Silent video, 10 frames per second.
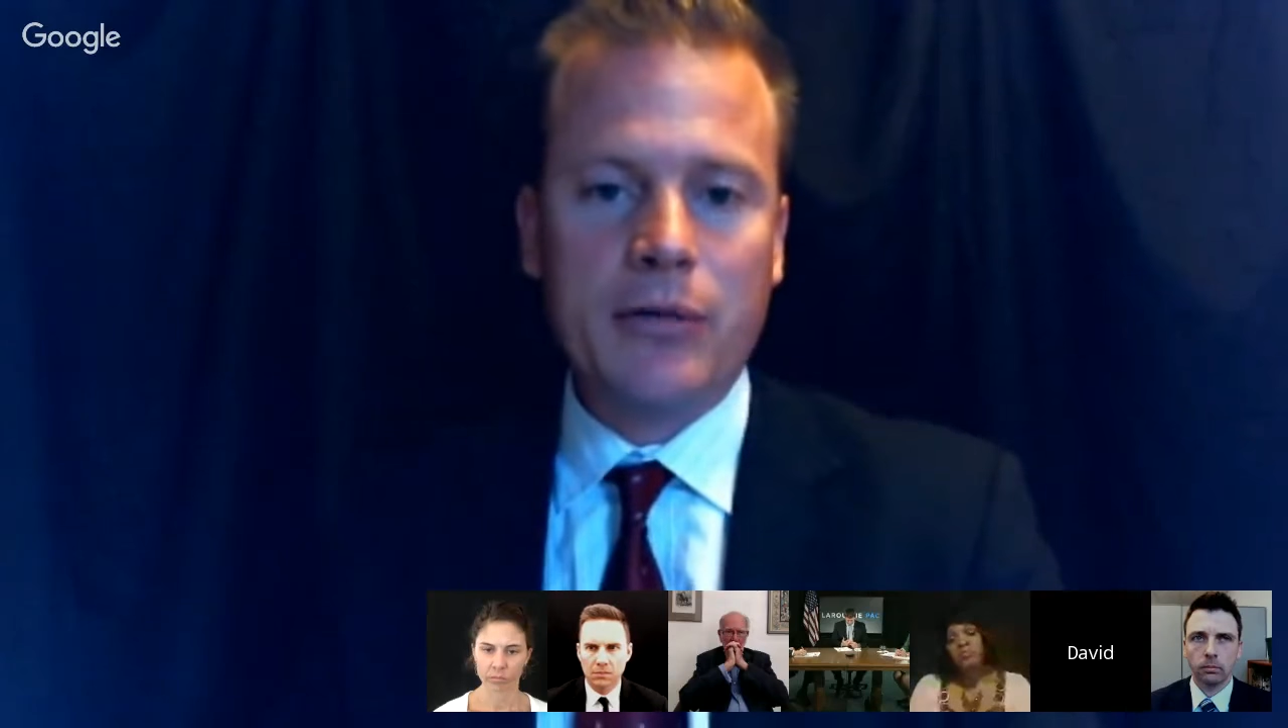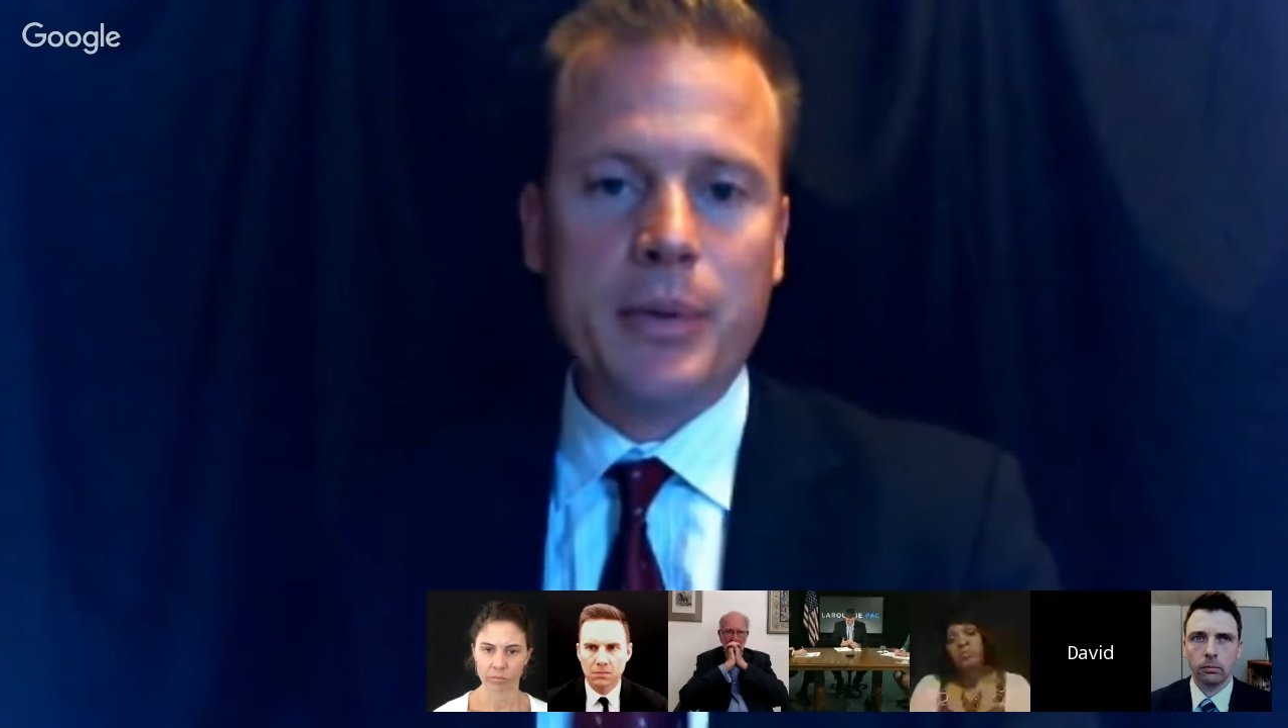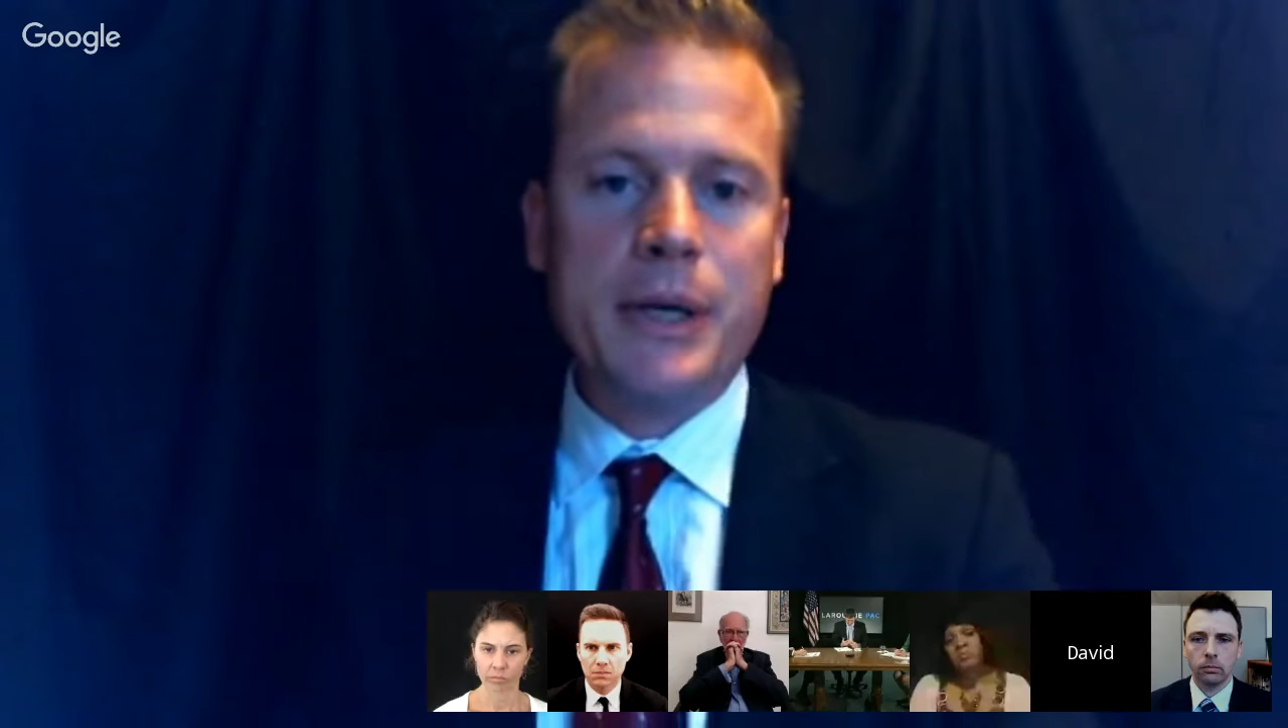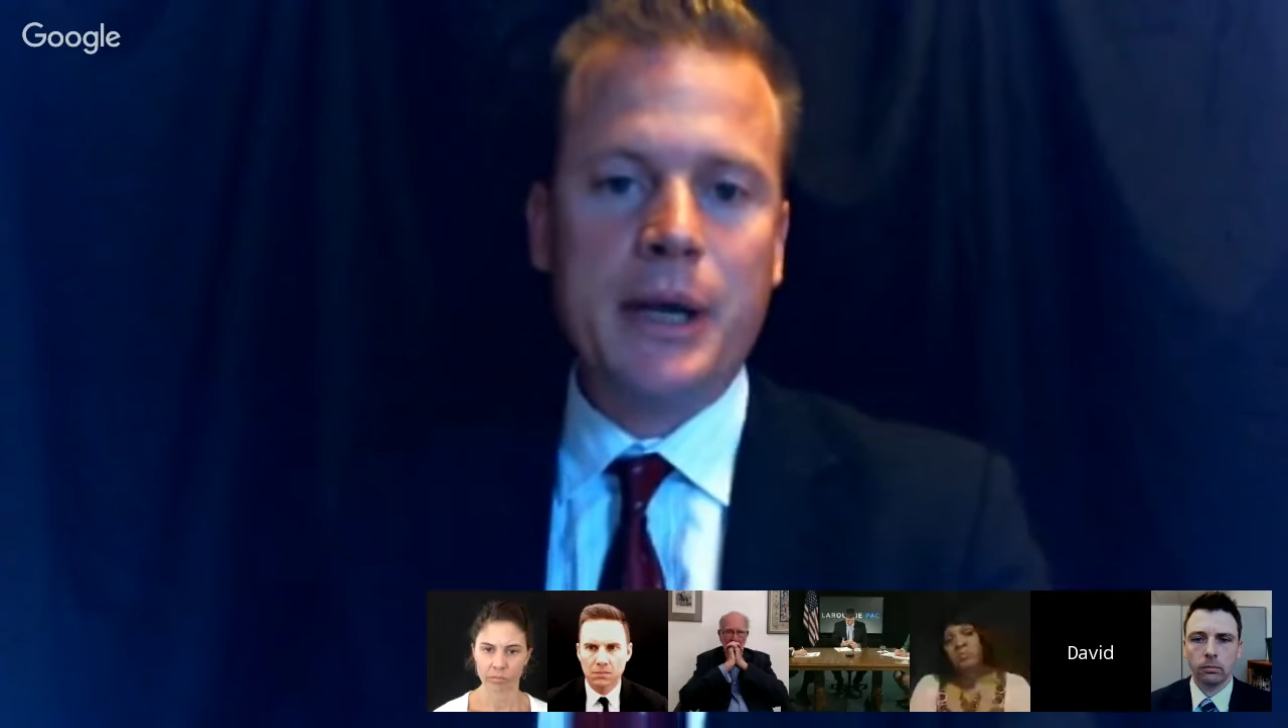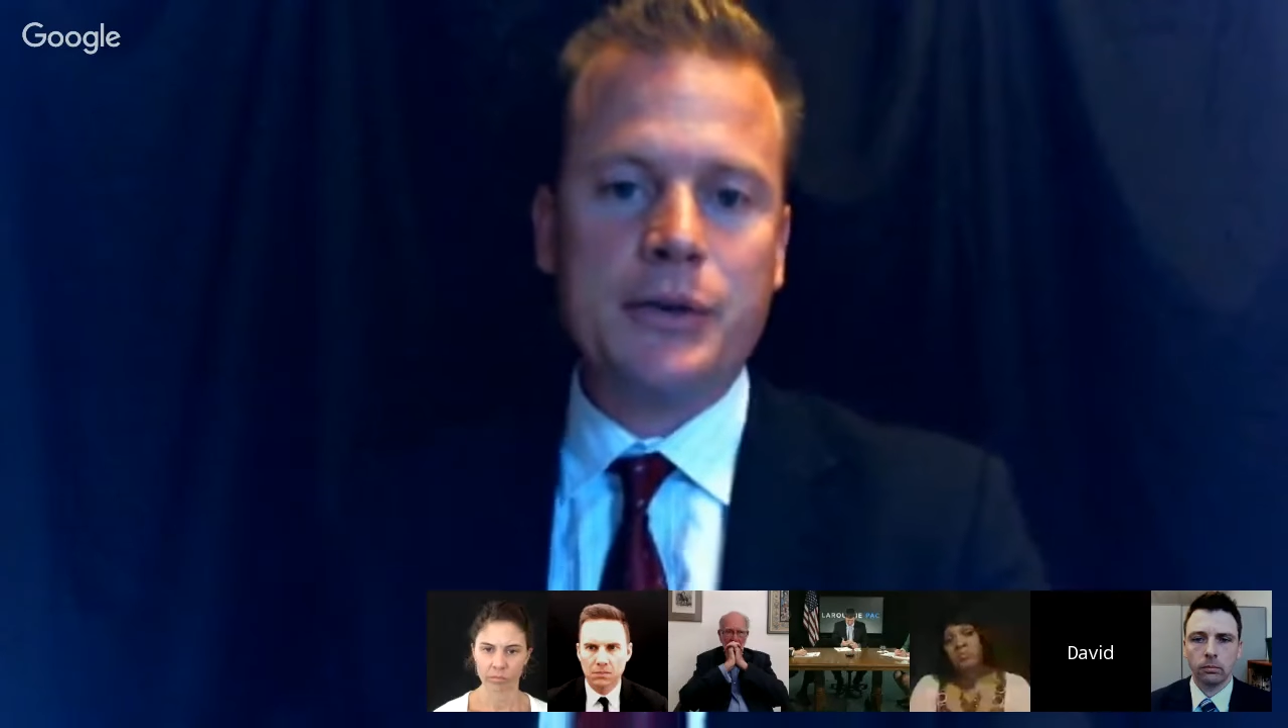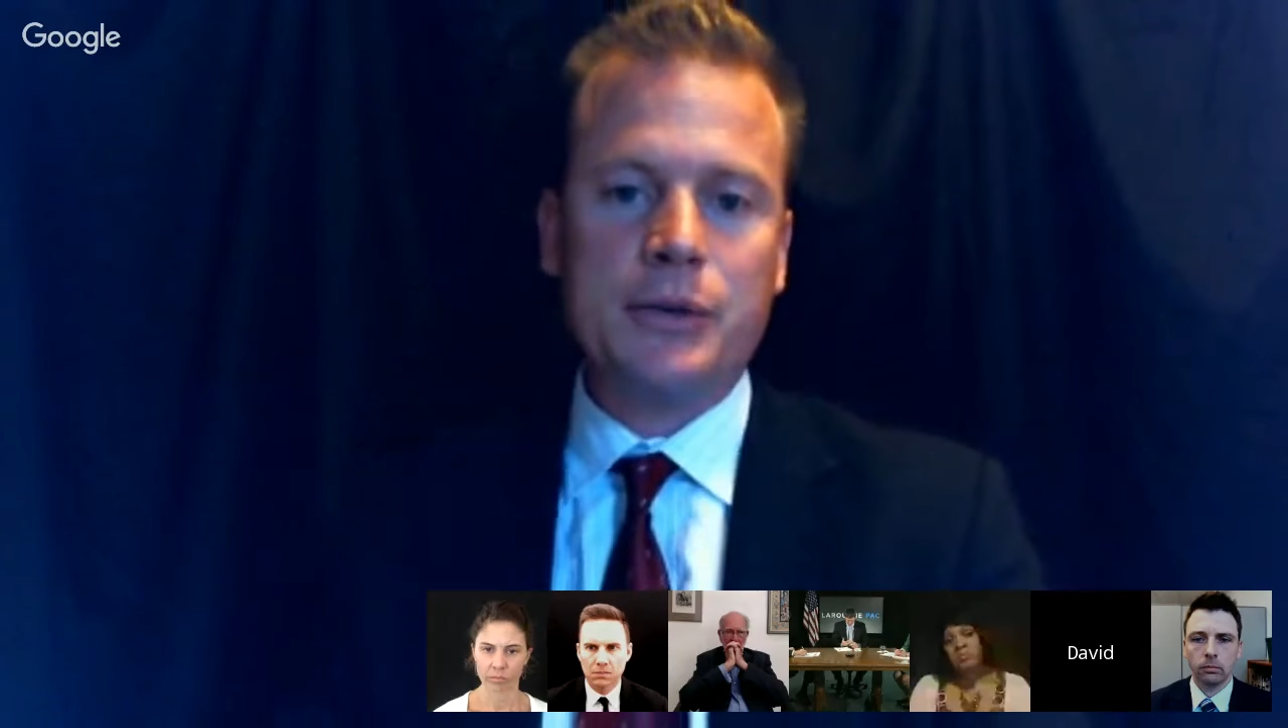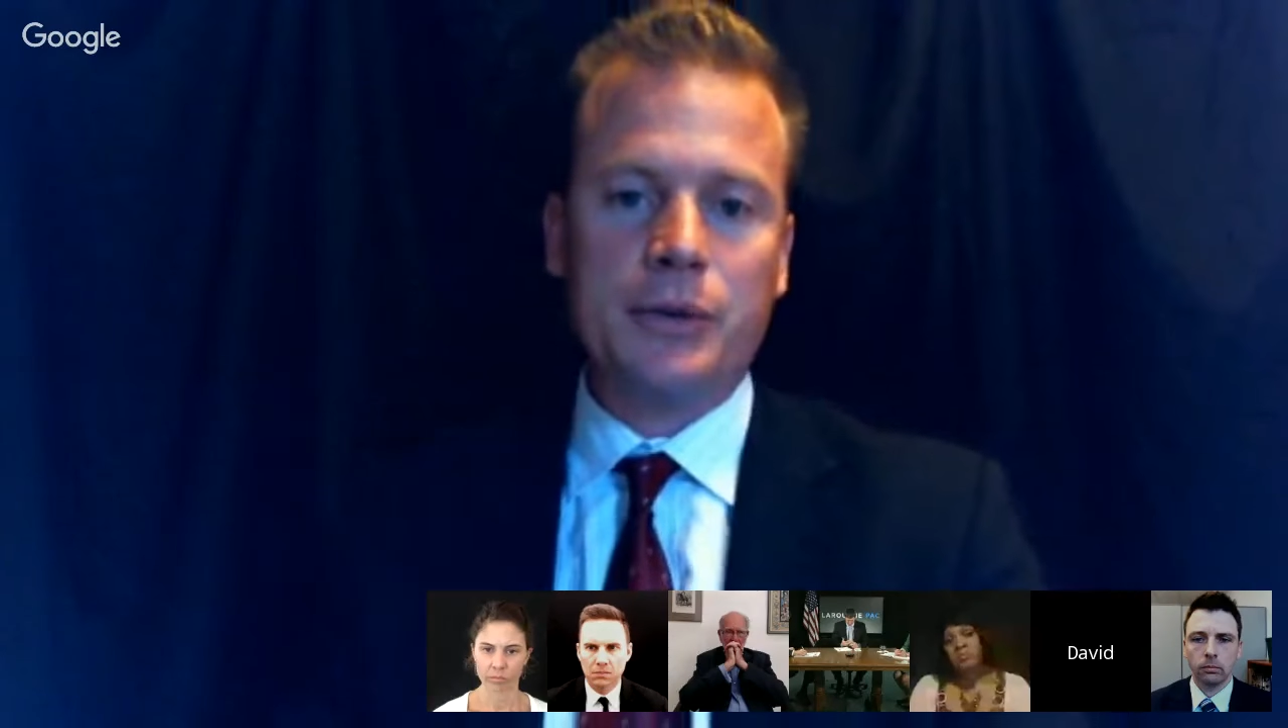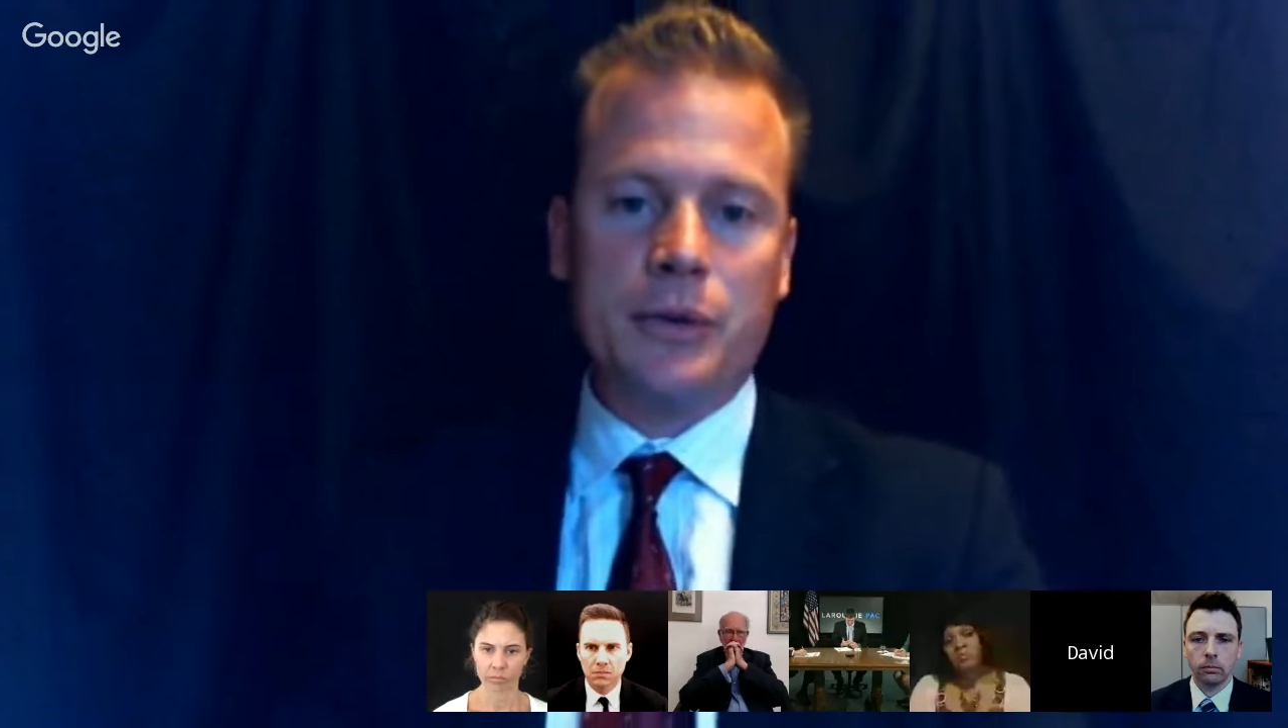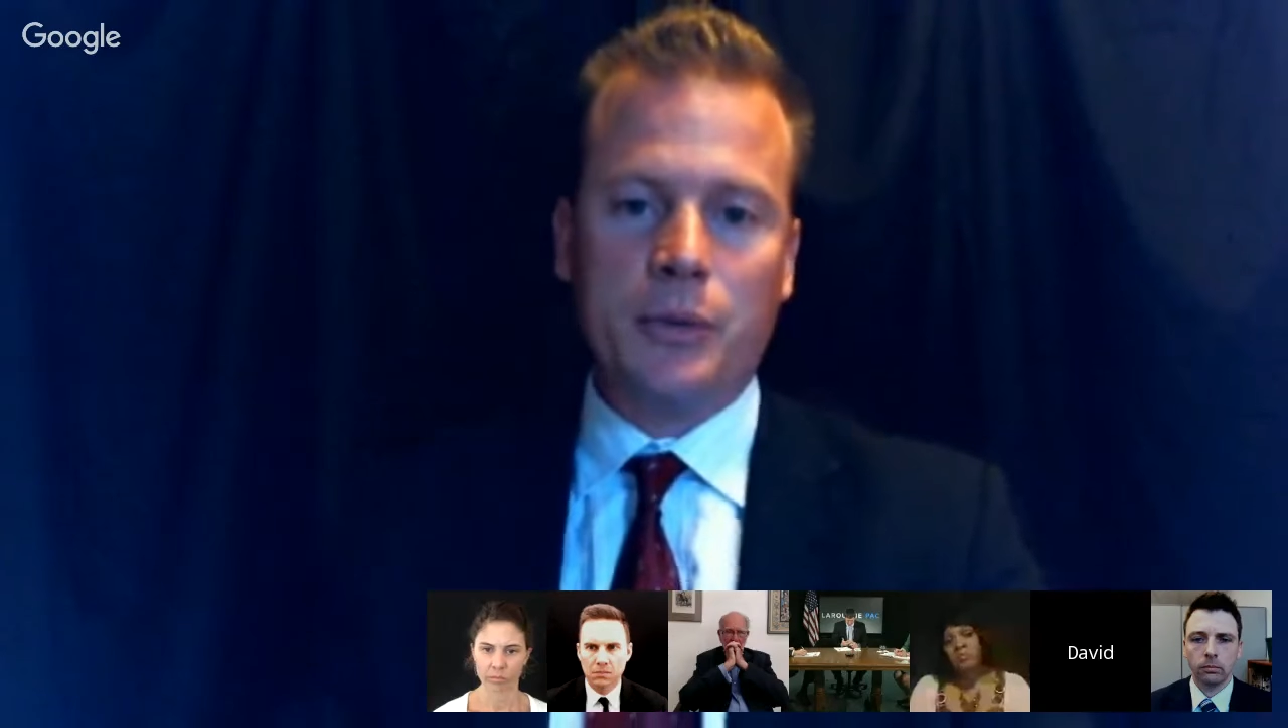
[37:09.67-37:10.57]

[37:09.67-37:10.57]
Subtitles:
potential